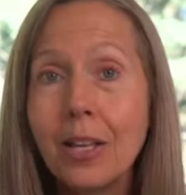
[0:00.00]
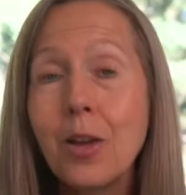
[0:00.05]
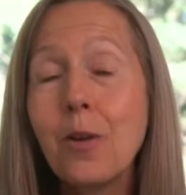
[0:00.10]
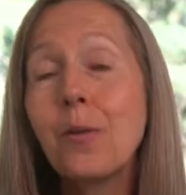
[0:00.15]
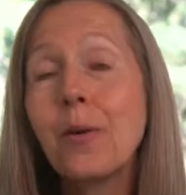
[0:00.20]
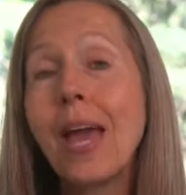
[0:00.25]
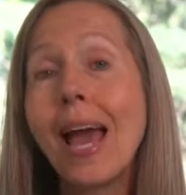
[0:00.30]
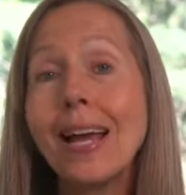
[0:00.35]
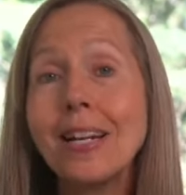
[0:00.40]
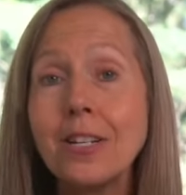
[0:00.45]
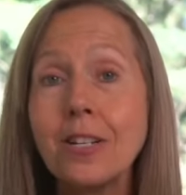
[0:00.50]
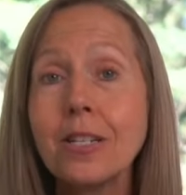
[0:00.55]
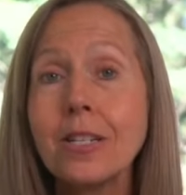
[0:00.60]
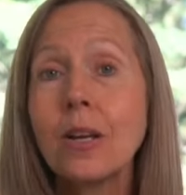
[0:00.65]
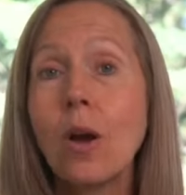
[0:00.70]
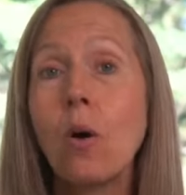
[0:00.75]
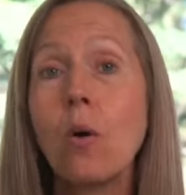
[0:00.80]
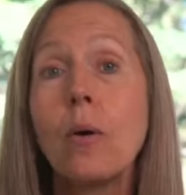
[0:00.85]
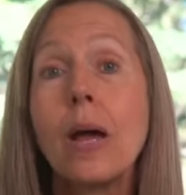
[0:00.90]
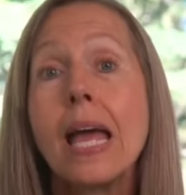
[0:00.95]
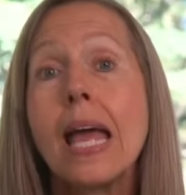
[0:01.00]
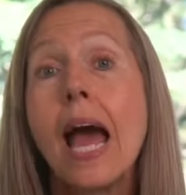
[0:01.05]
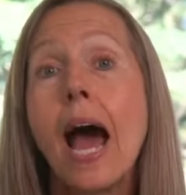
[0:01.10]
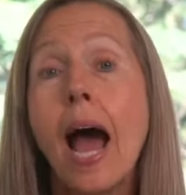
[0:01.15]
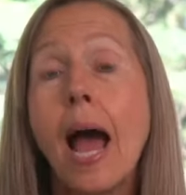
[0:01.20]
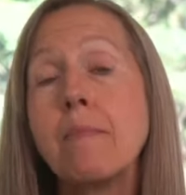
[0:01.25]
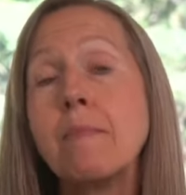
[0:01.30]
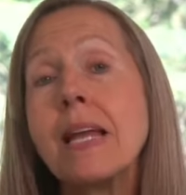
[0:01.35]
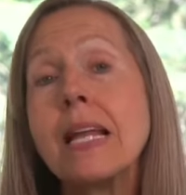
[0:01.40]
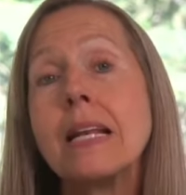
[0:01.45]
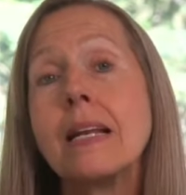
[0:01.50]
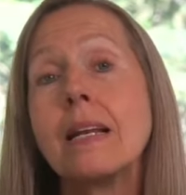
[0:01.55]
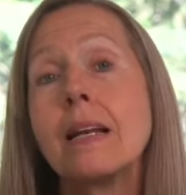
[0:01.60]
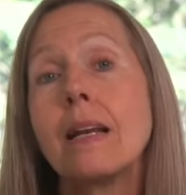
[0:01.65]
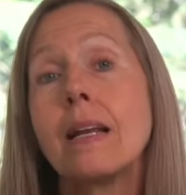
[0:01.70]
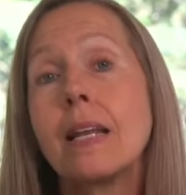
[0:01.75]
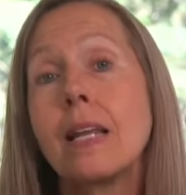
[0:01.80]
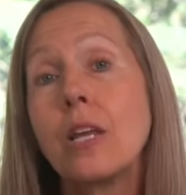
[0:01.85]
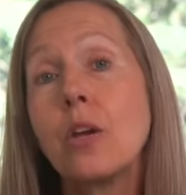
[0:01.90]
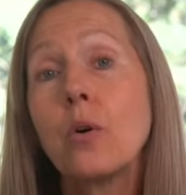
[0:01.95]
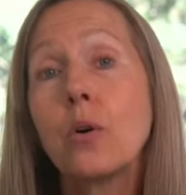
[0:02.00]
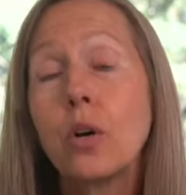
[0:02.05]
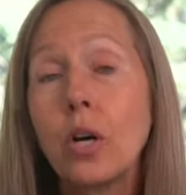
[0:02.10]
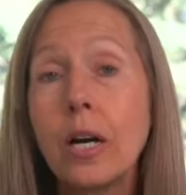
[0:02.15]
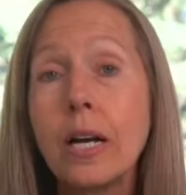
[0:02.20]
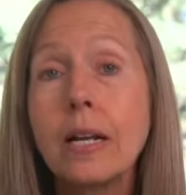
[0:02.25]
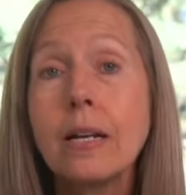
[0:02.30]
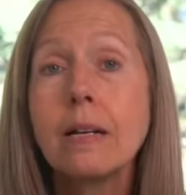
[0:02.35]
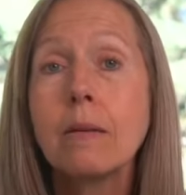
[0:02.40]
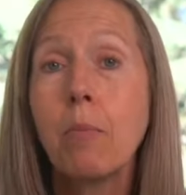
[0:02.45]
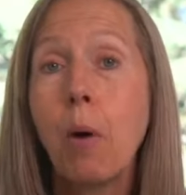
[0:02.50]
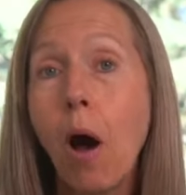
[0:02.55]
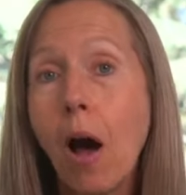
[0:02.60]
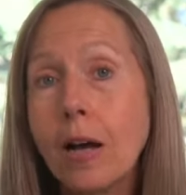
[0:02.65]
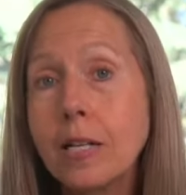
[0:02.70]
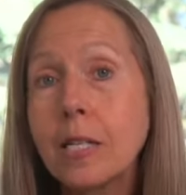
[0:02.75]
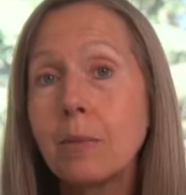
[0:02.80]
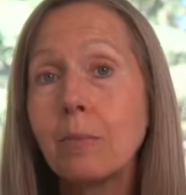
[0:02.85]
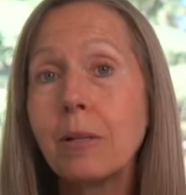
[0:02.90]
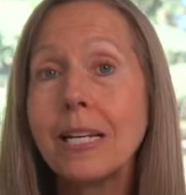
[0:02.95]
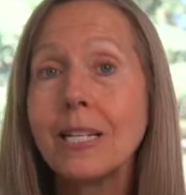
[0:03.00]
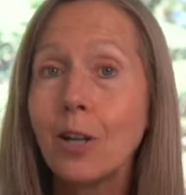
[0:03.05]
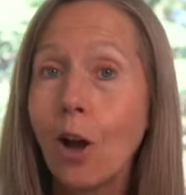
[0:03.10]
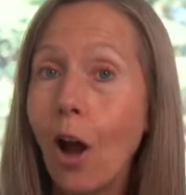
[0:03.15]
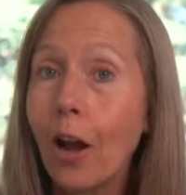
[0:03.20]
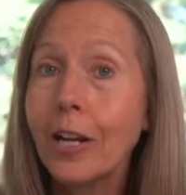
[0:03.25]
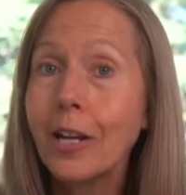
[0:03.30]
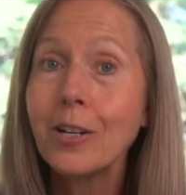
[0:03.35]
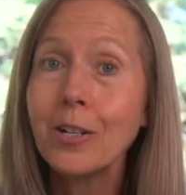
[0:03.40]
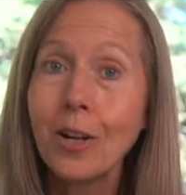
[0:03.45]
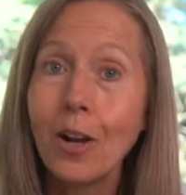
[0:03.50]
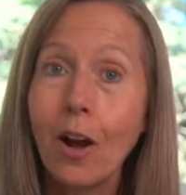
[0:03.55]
You can't just go, I mean, you could possibly talk your